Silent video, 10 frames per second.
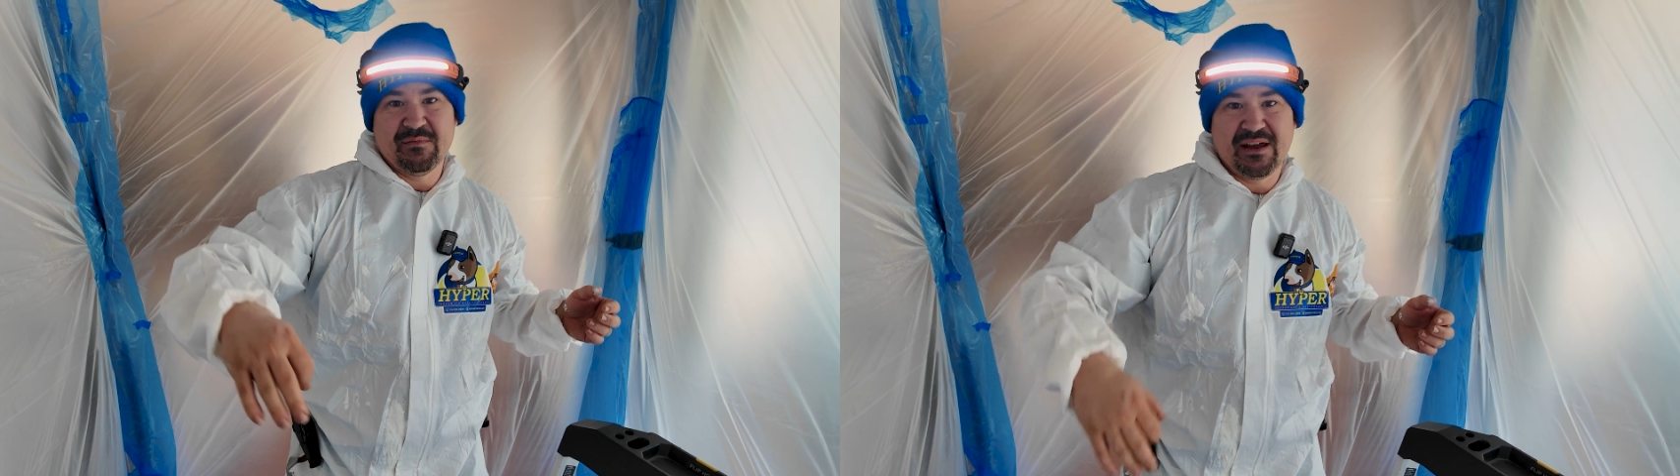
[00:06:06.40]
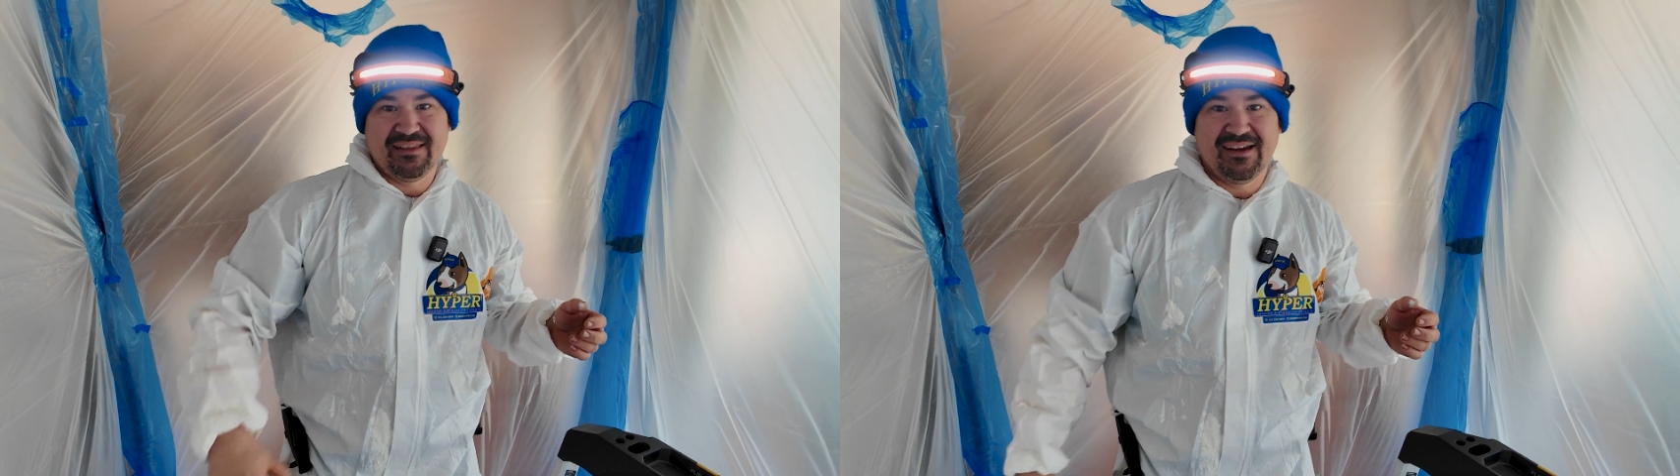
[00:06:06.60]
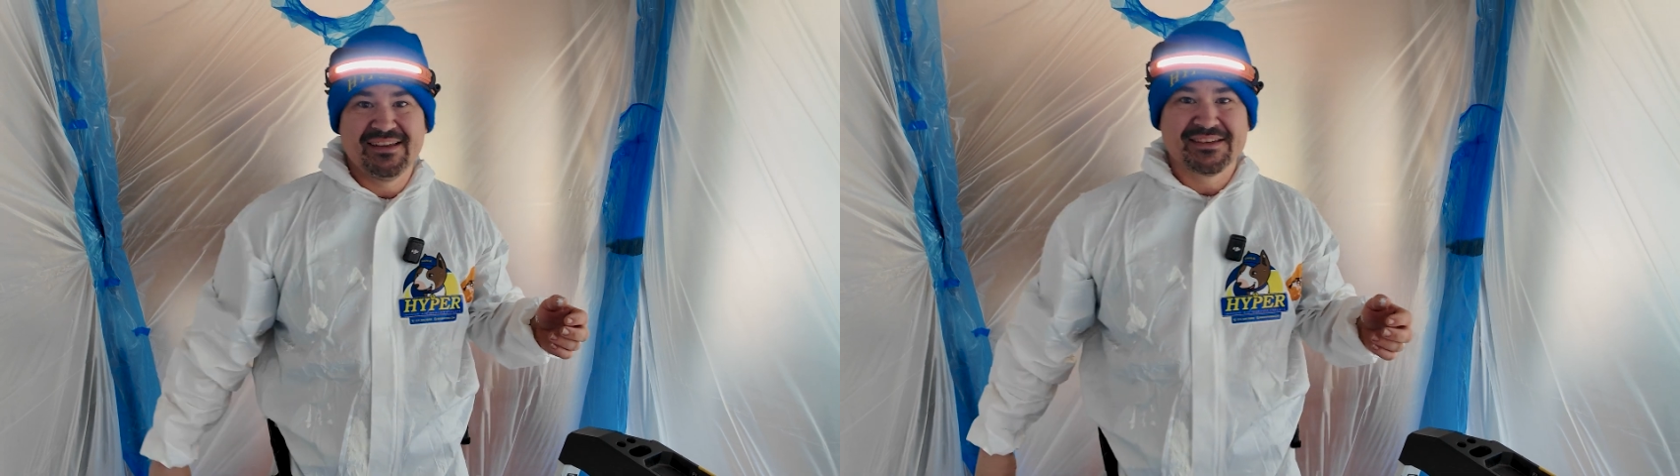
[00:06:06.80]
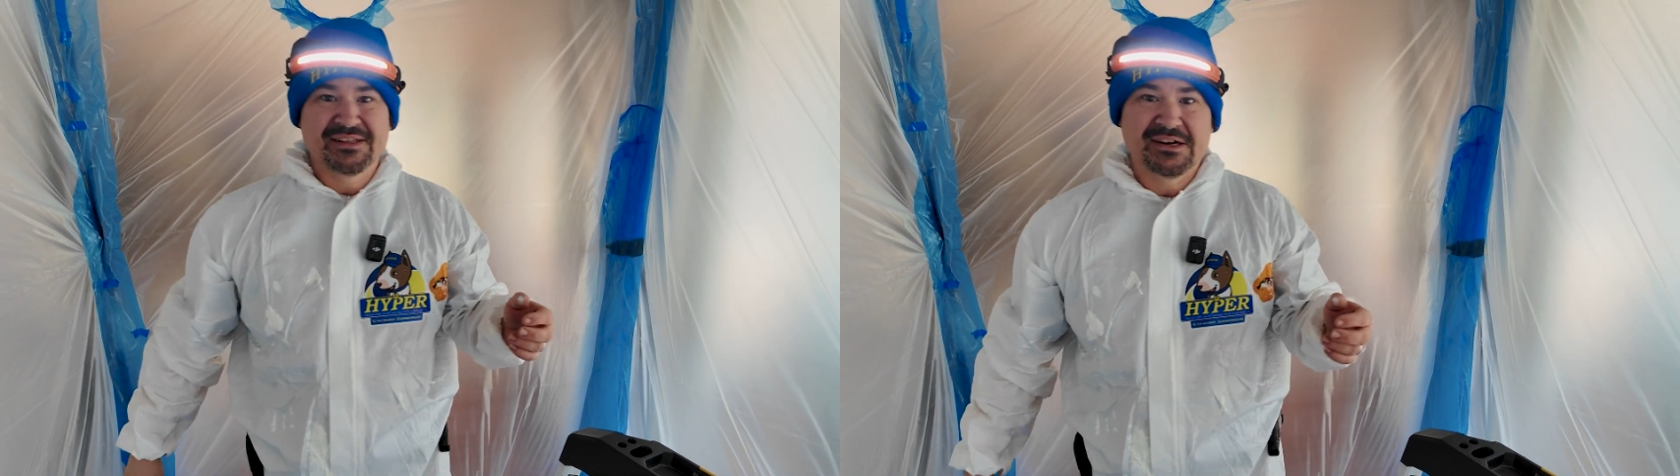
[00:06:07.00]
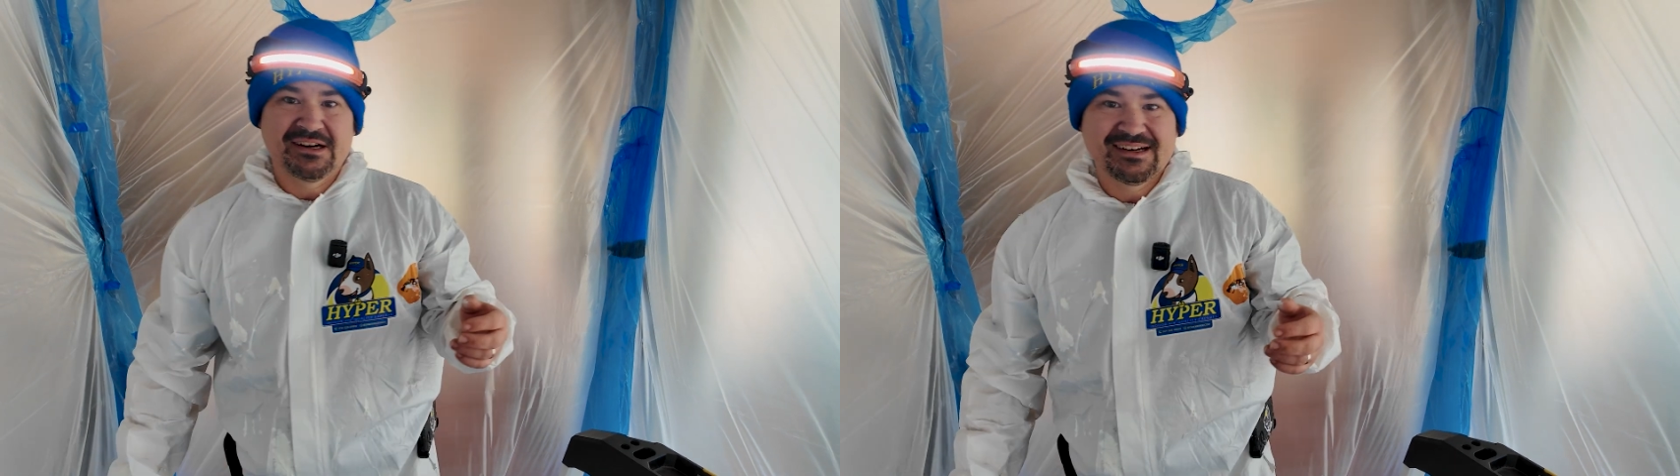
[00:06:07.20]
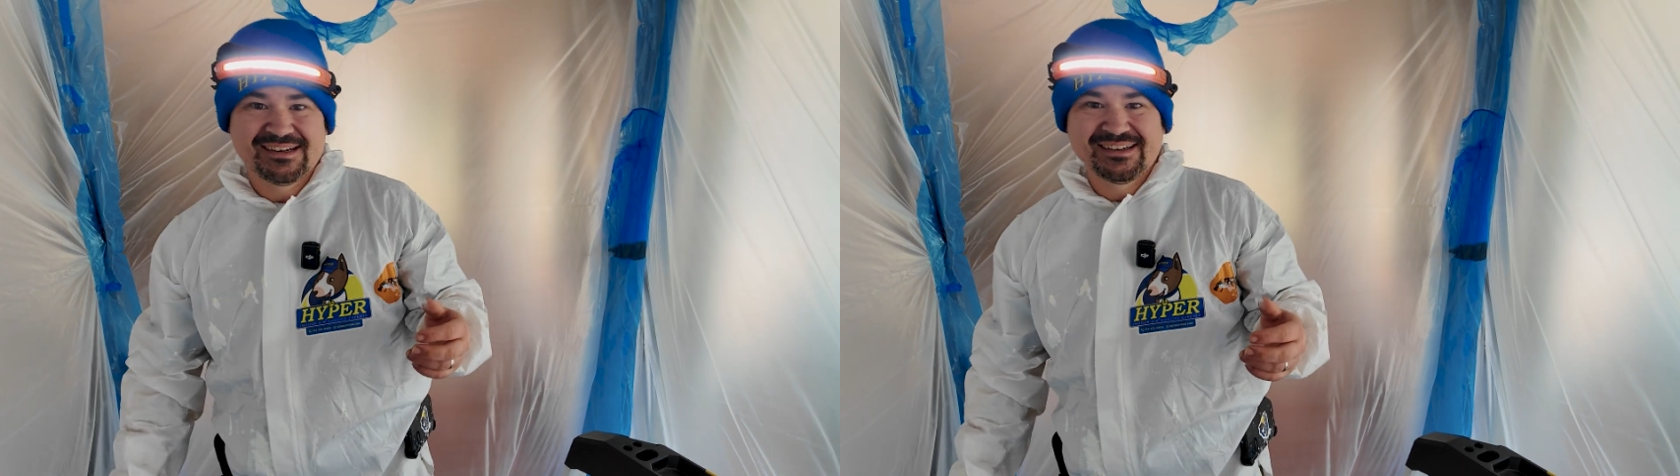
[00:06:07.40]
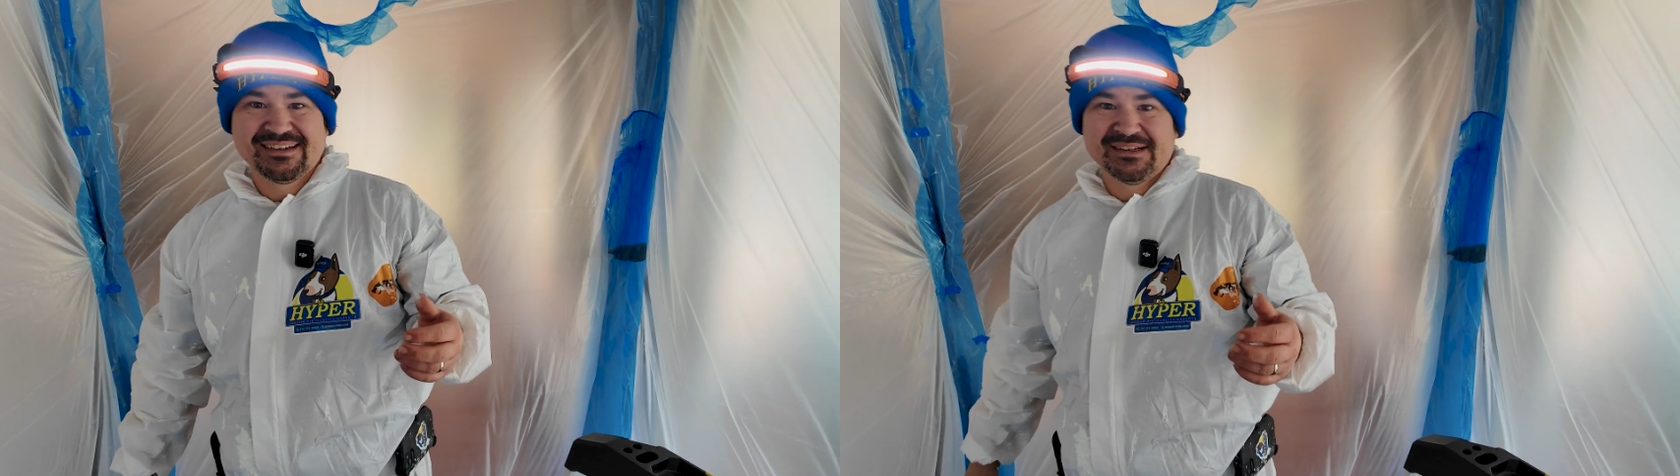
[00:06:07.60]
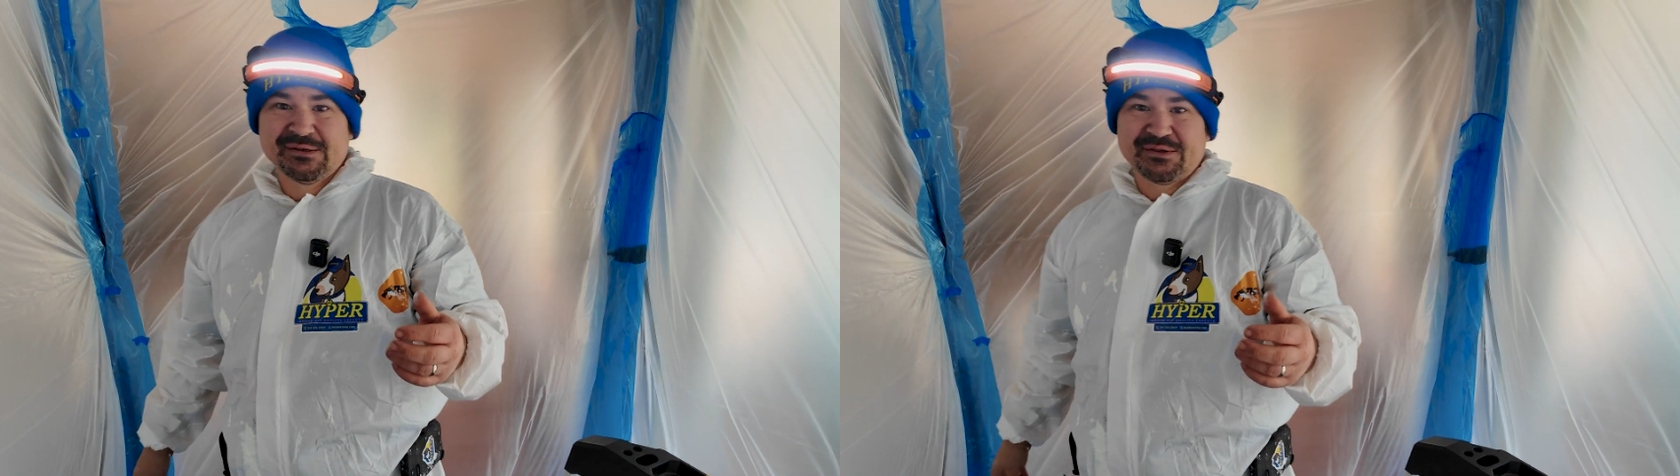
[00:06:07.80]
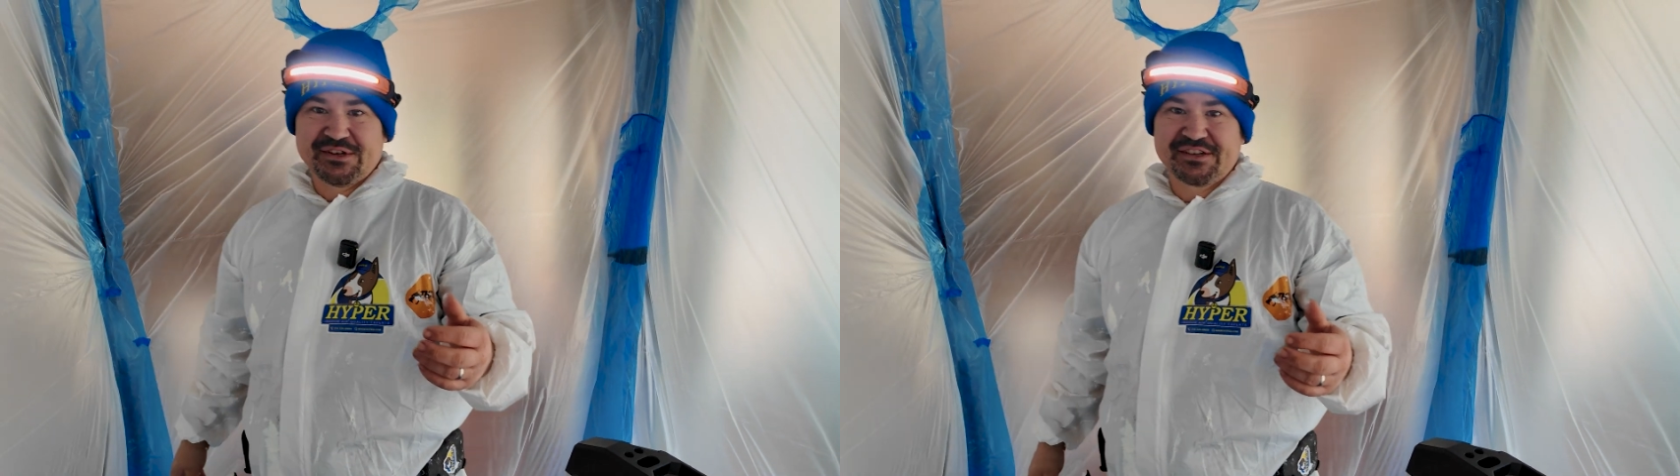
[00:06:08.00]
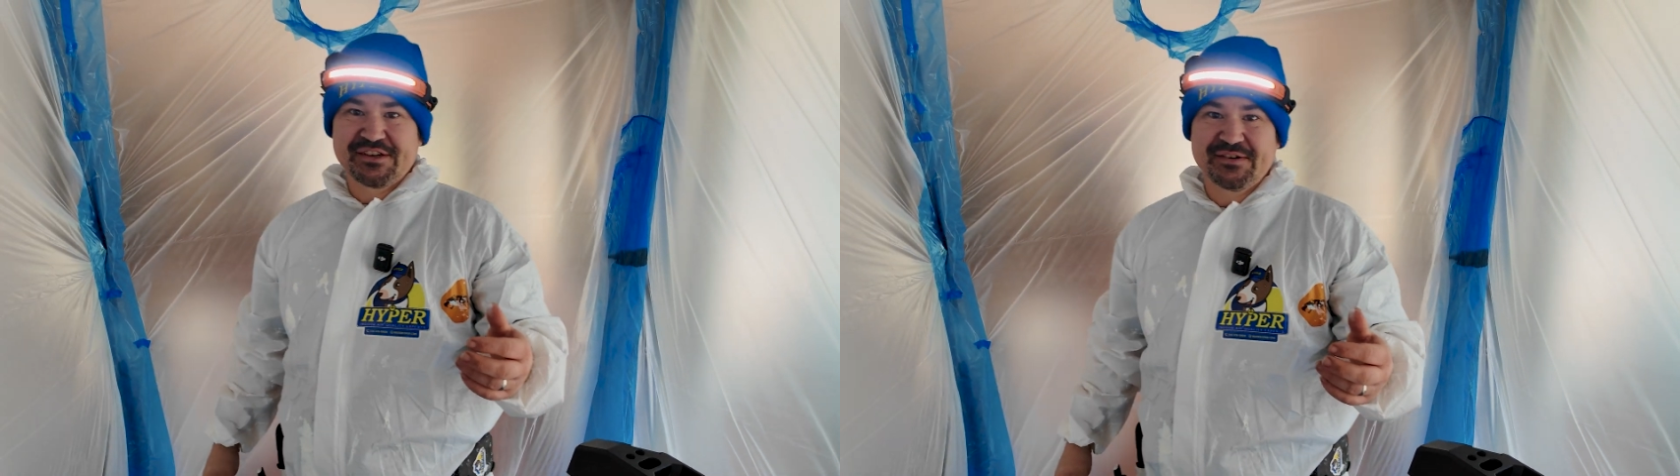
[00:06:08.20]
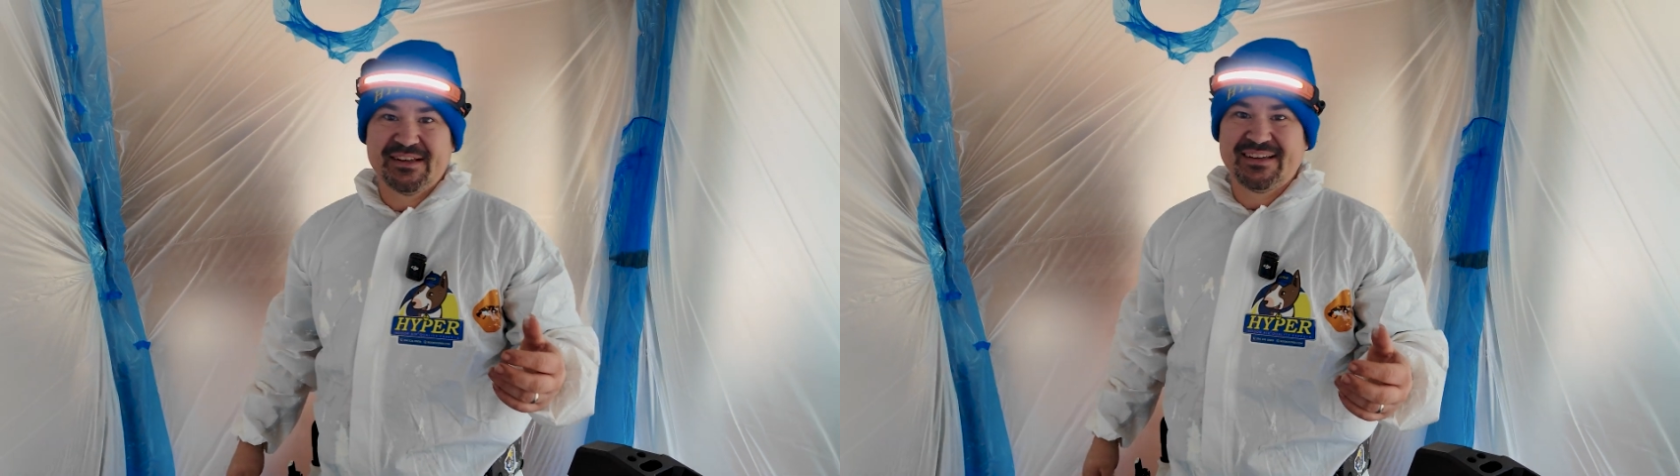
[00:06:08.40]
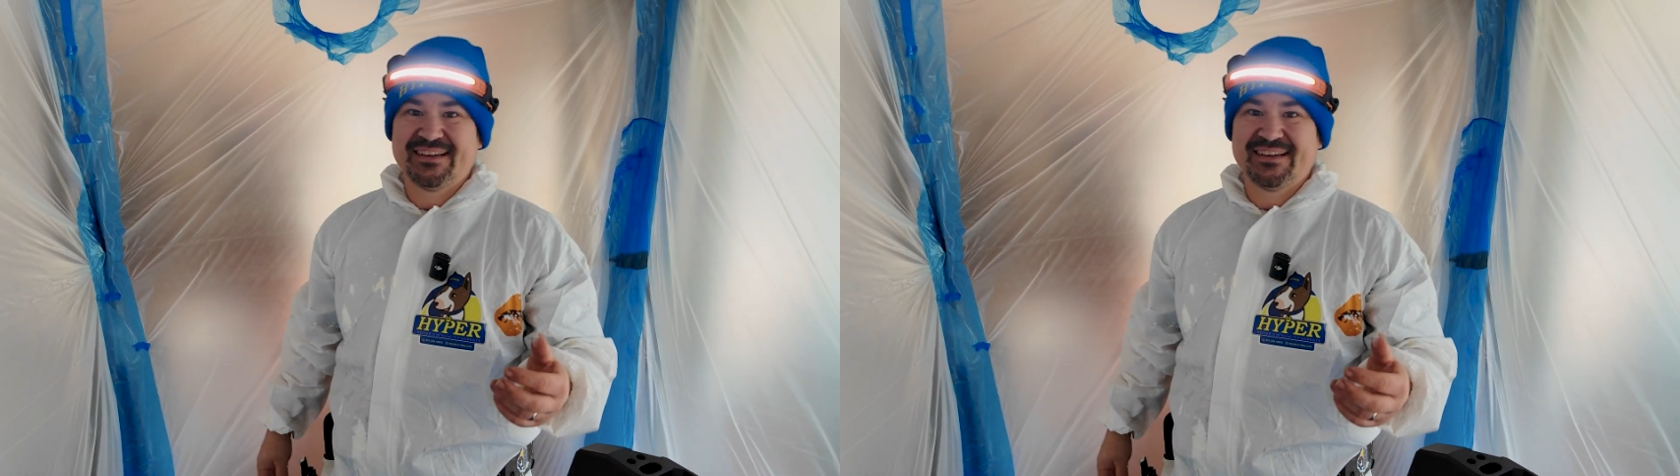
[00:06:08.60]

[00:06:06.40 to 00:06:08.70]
and the main lines in there. See you soon.